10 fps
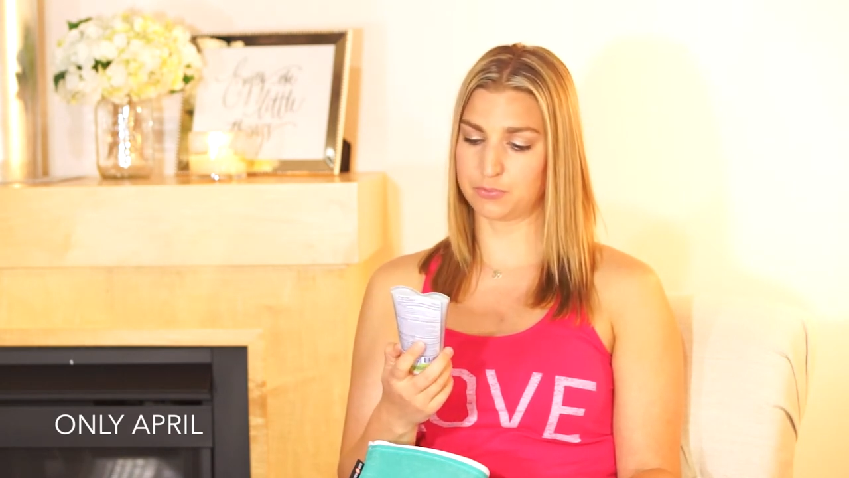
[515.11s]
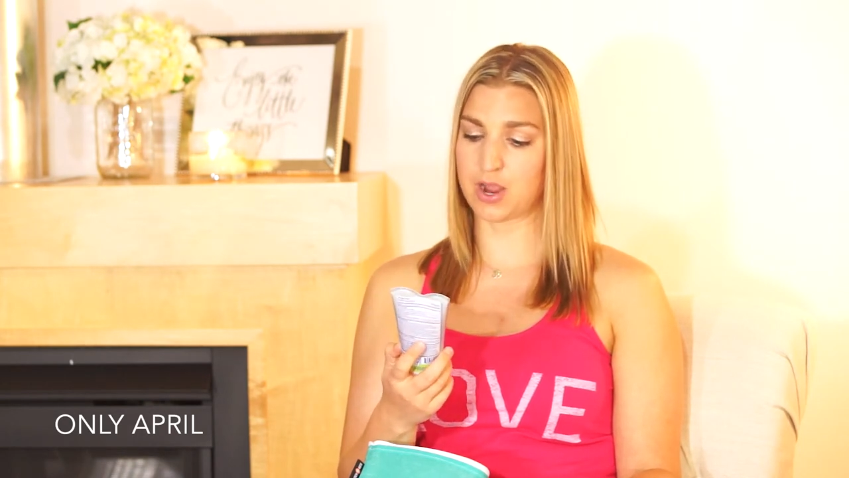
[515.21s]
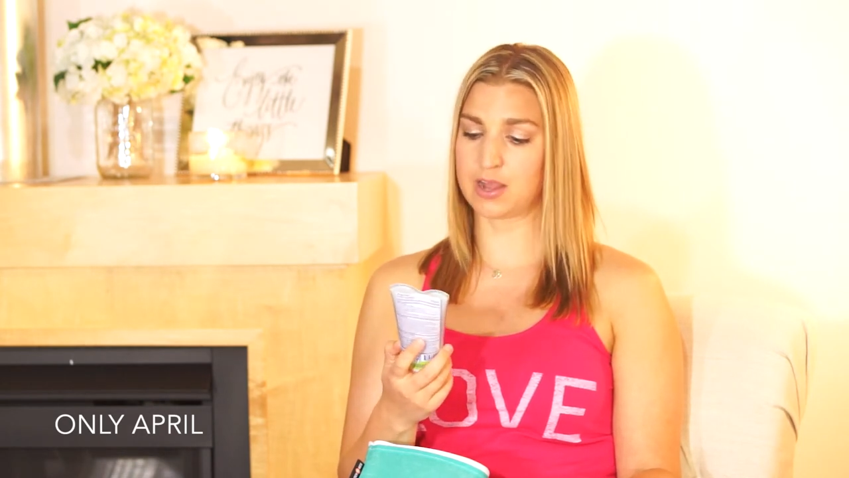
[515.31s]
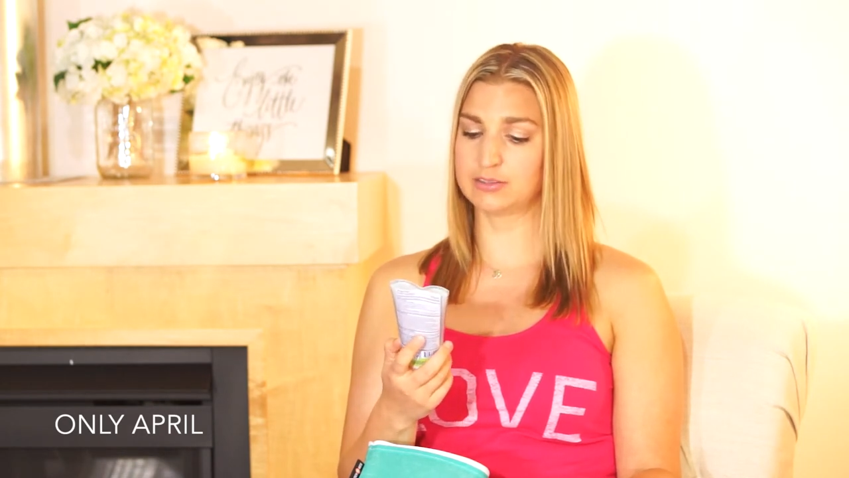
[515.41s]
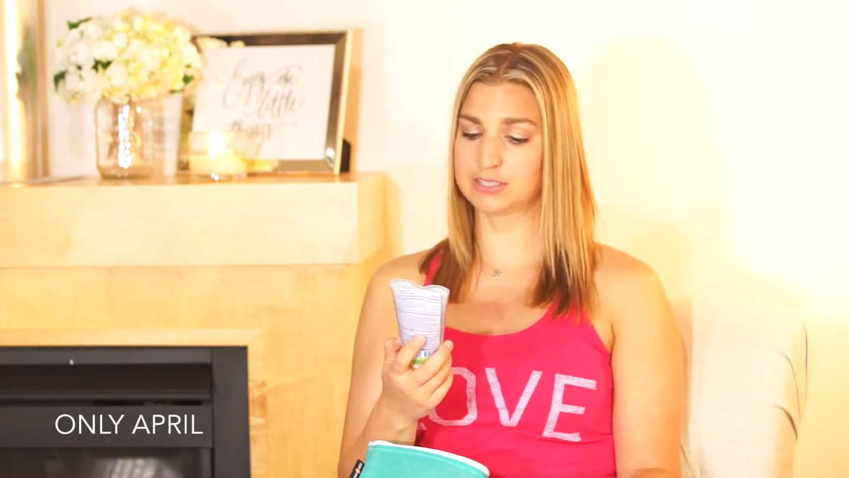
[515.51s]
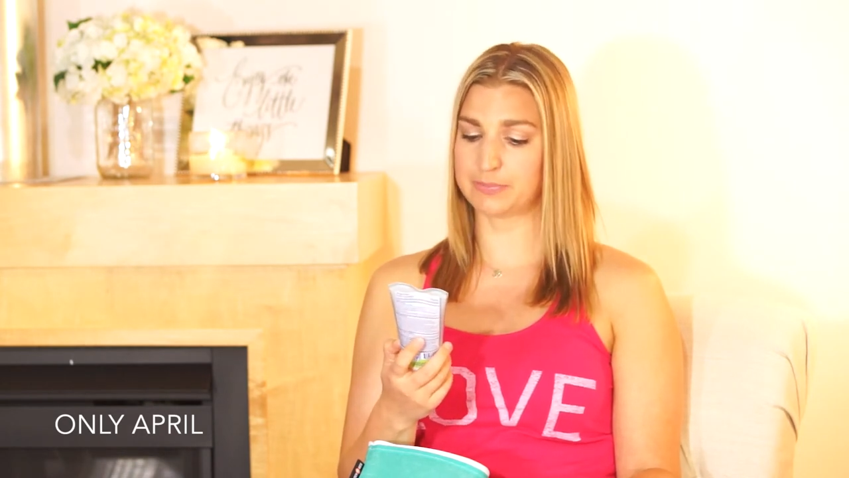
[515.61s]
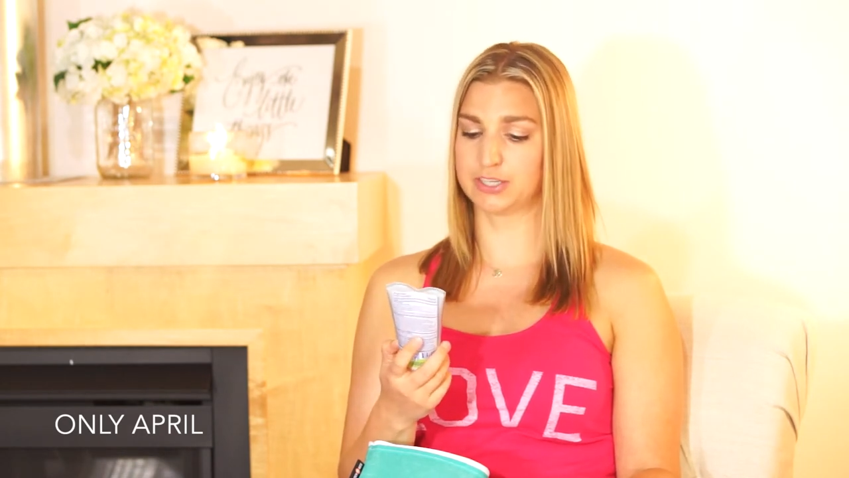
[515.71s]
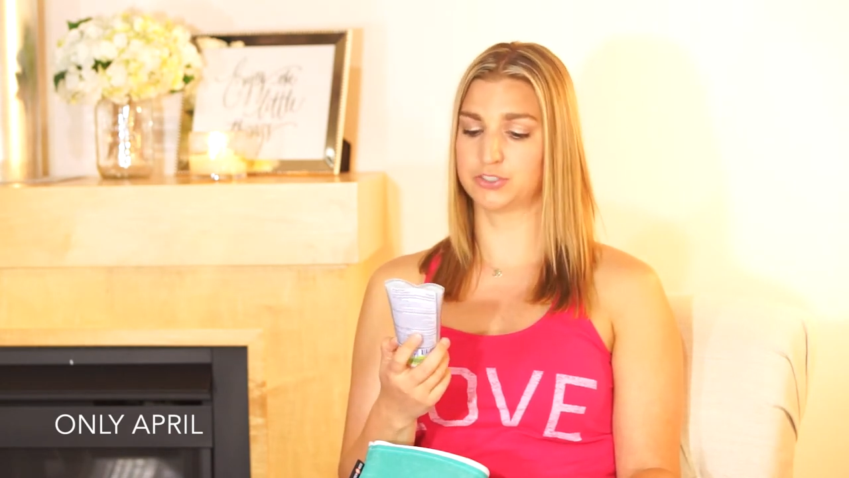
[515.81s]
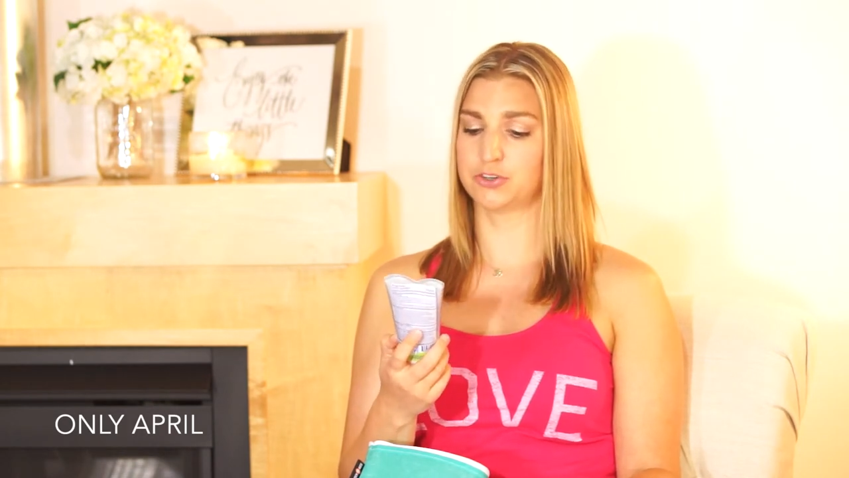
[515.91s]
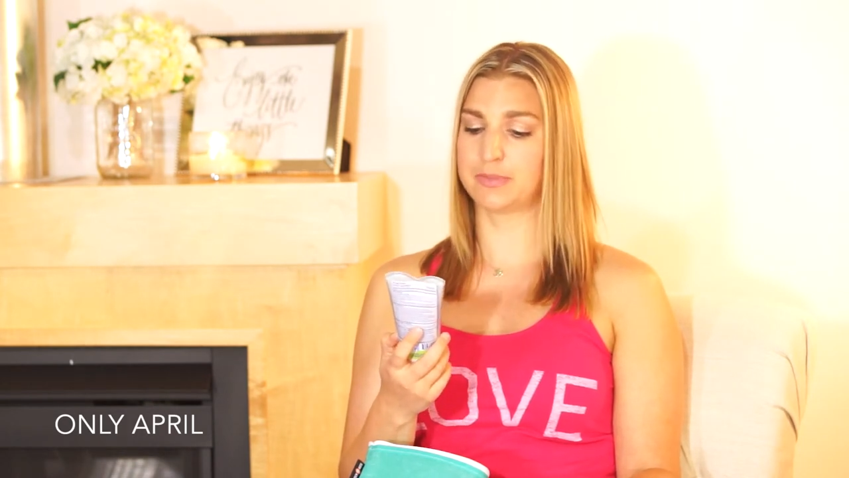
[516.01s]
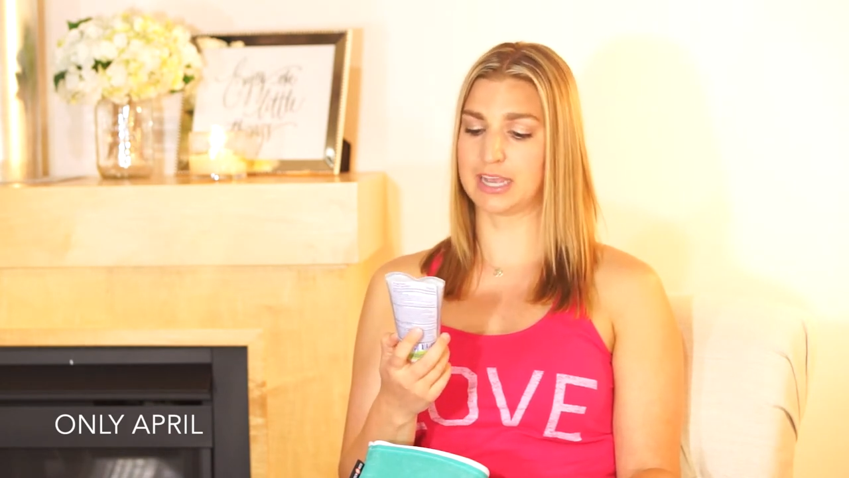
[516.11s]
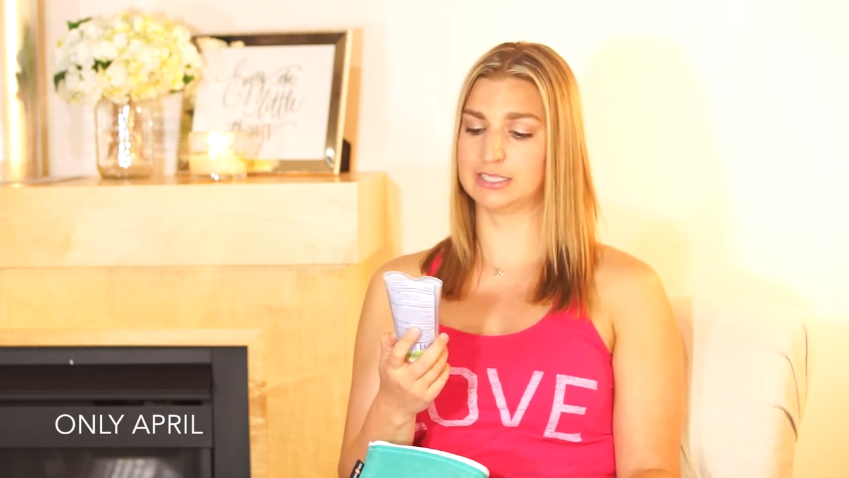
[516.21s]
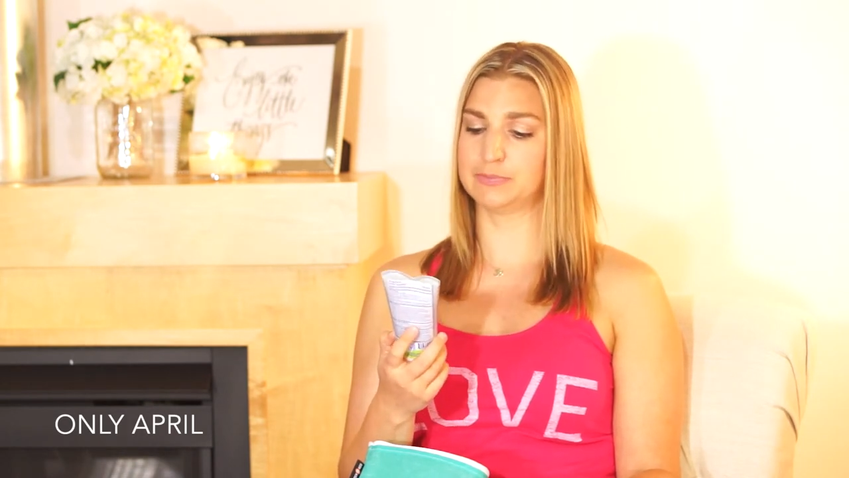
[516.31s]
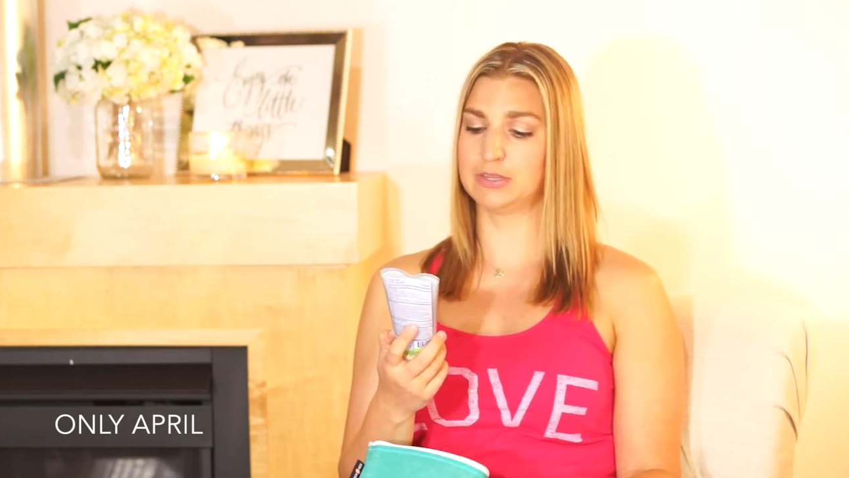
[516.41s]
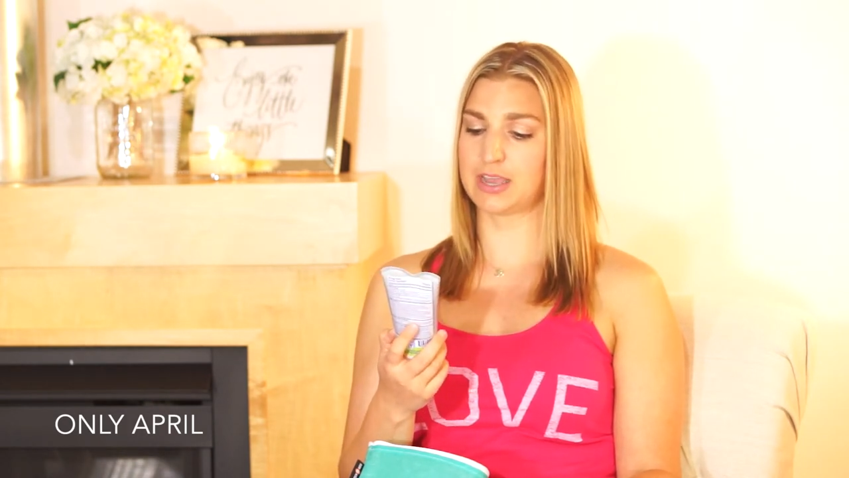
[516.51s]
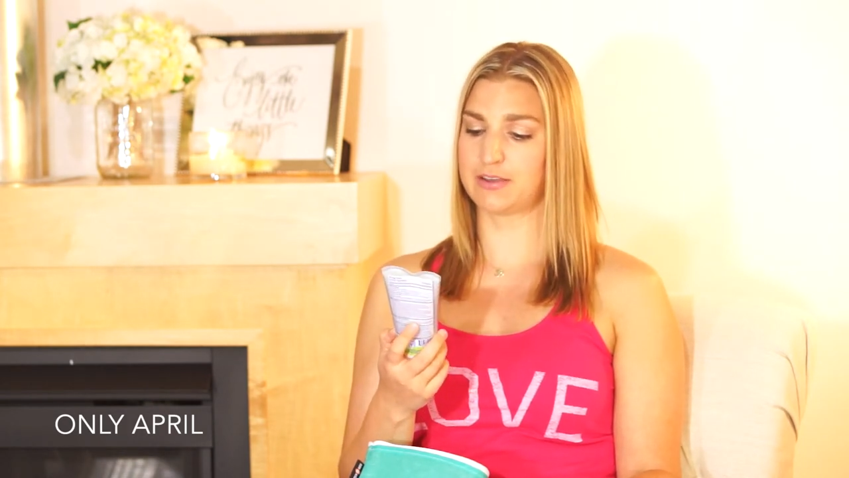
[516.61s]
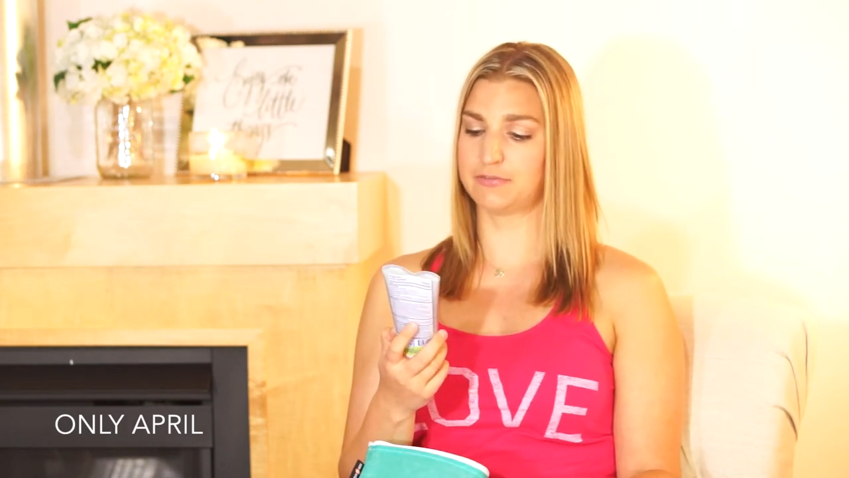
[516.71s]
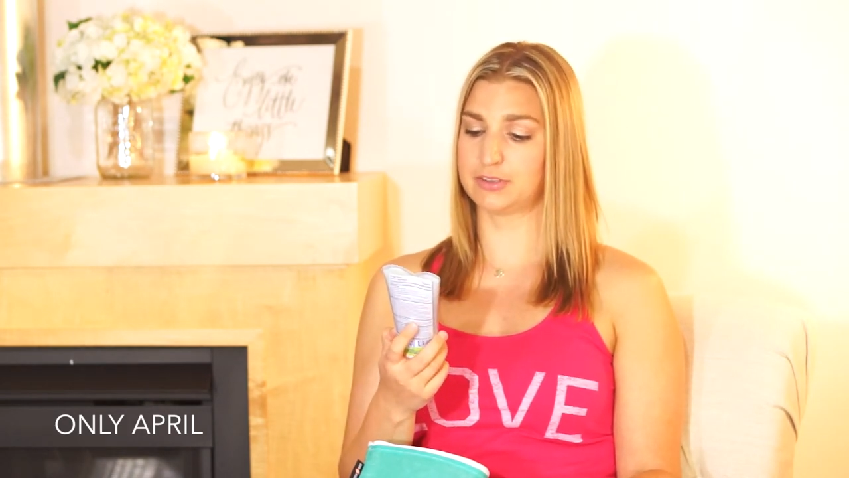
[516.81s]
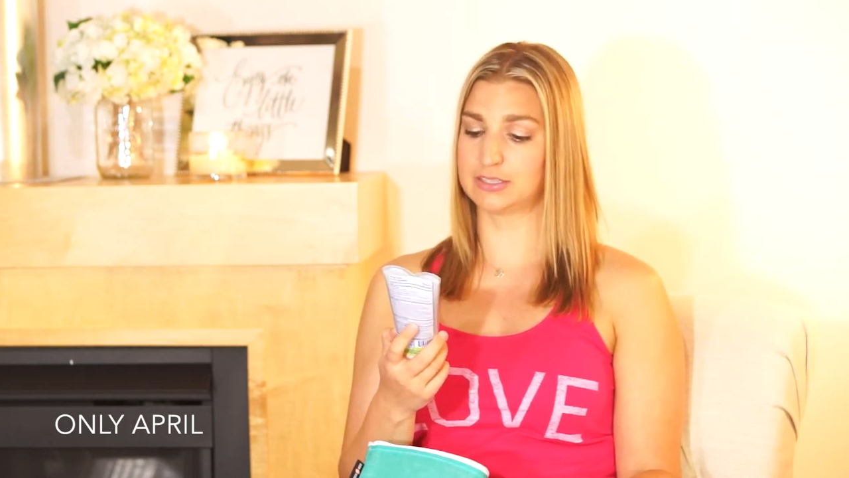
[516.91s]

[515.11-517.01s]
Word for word: Broad Spectrum SPF